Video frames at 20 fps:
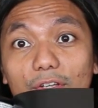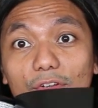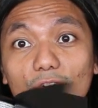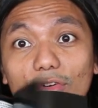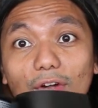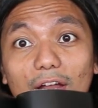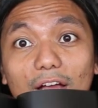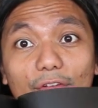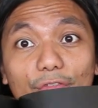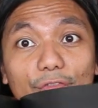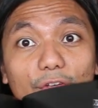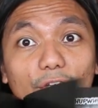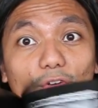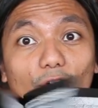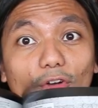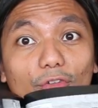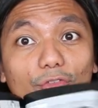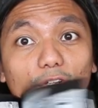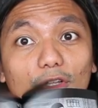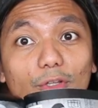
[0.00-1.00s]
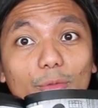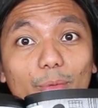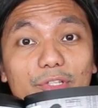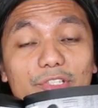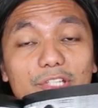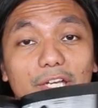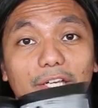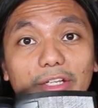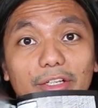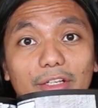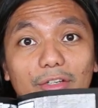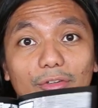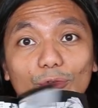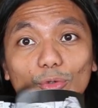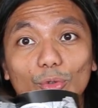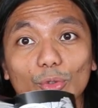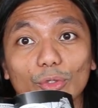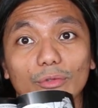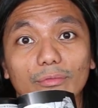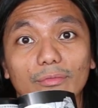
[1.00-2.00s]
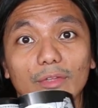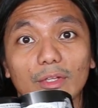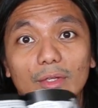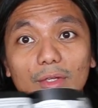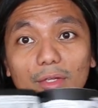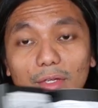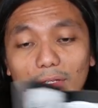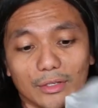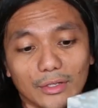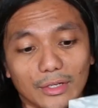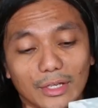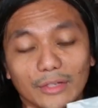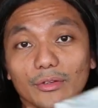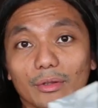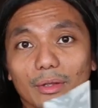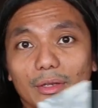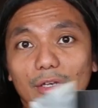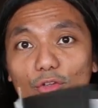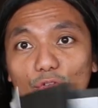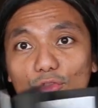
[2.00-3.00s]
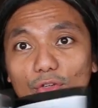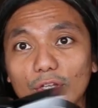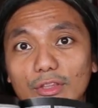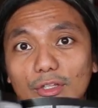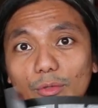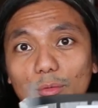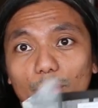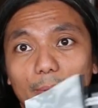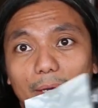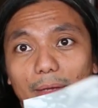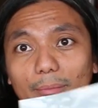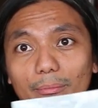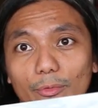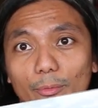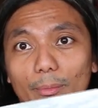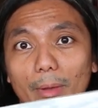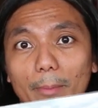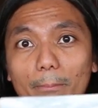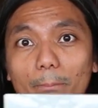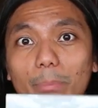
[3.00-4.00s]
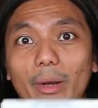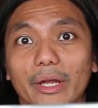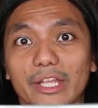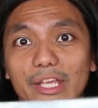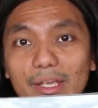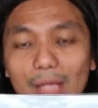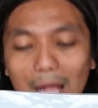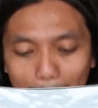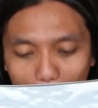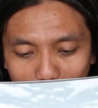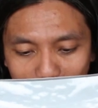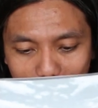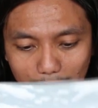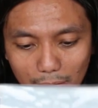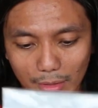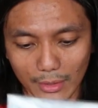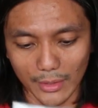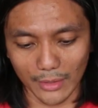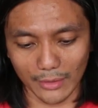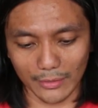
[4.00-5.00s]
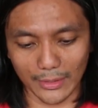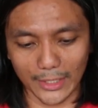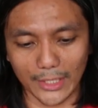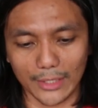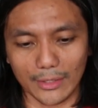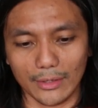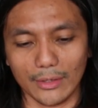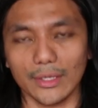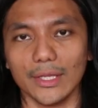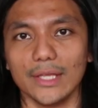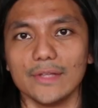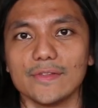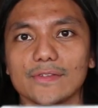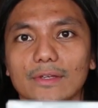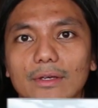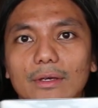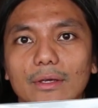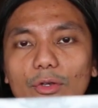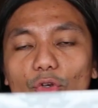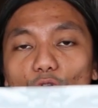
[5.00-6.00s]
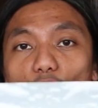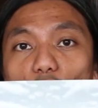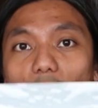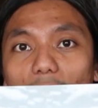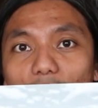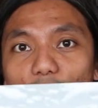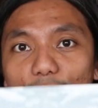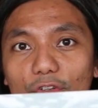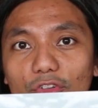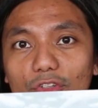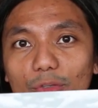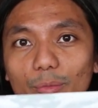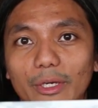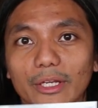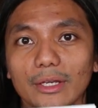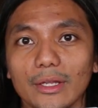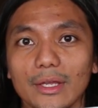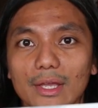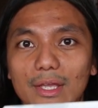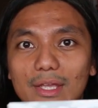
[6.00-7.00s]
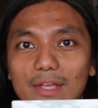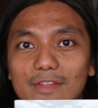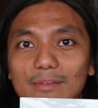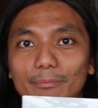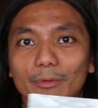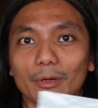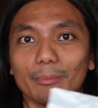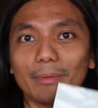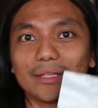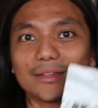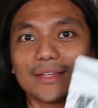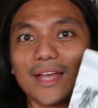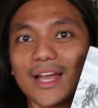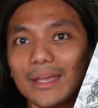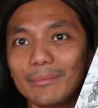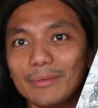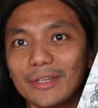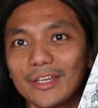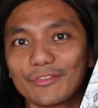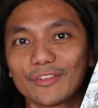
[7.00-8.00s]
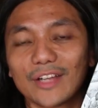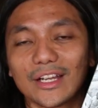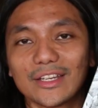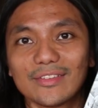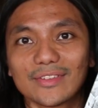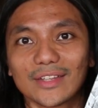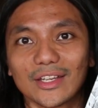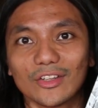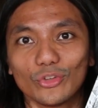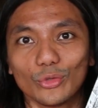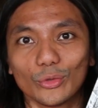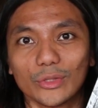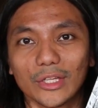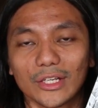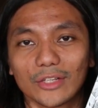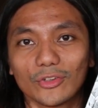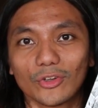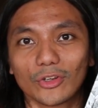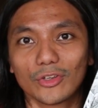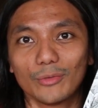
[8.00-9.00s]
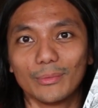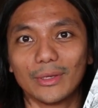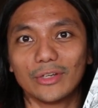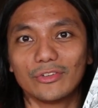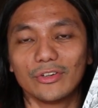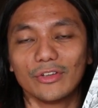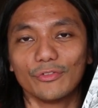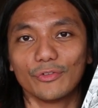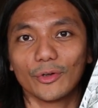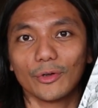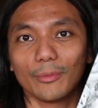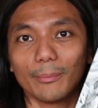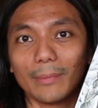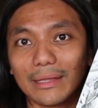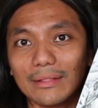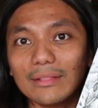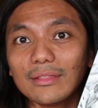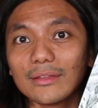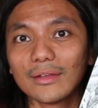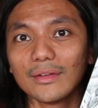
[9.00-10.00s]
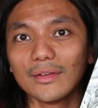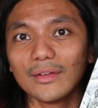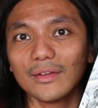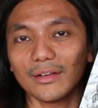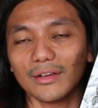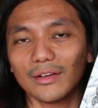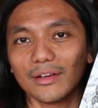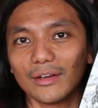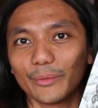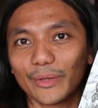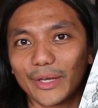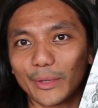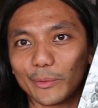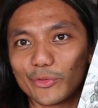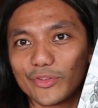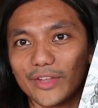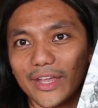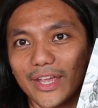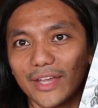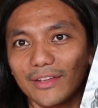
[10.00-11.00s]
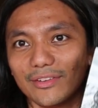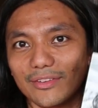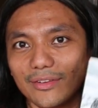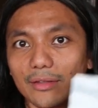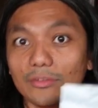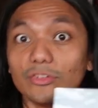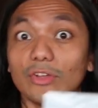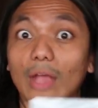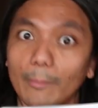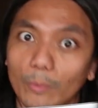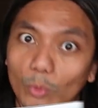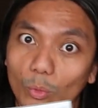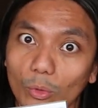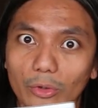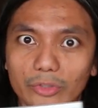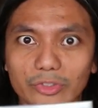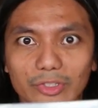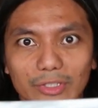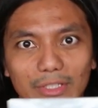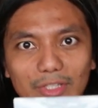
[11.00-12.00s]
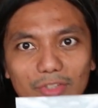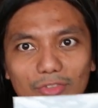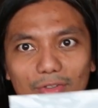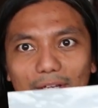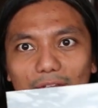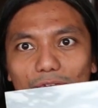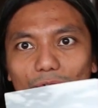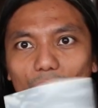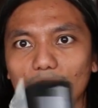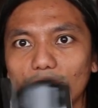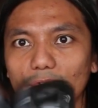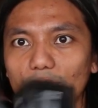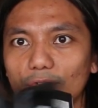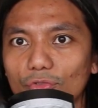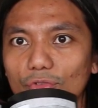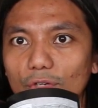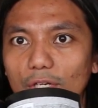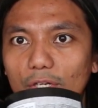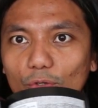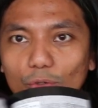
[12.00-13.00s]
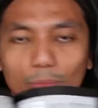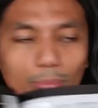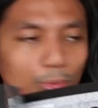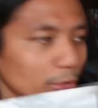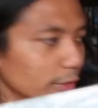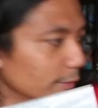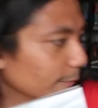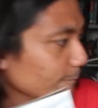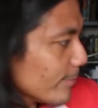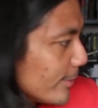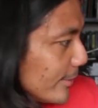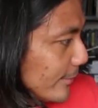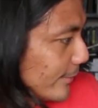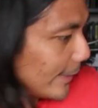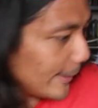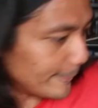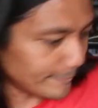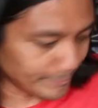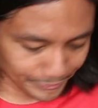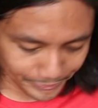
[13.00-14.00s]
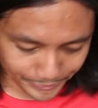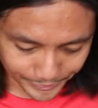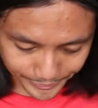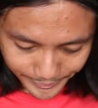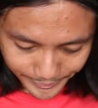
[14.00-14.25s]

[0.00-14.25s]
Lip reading: graphic novel which I wrote and illustrated with my buddy Apan, right? It's a non-fiction one. It's about my time in Afghanistan shooting a documentary for a month when I was there. See, I'm a war journalist, right? So it's a really good book, right?